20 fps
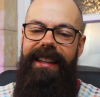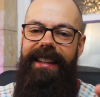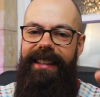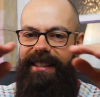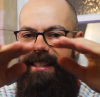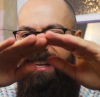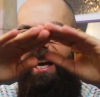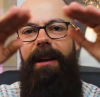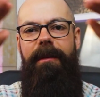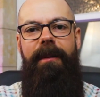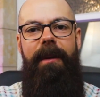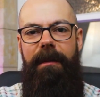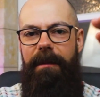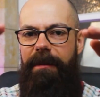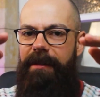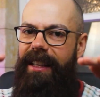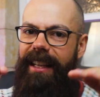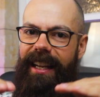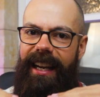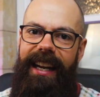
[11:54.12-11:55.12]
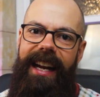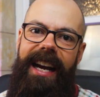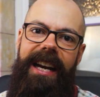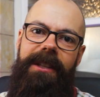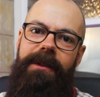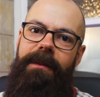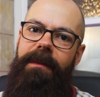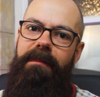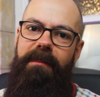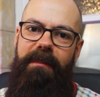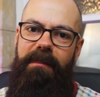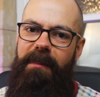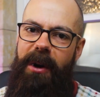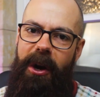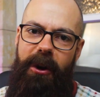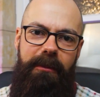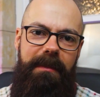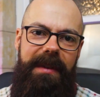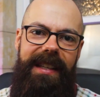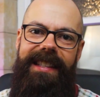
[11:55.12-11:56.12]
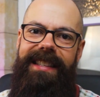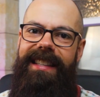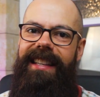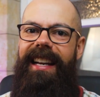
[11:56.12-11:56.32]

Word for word: save it for the last moments,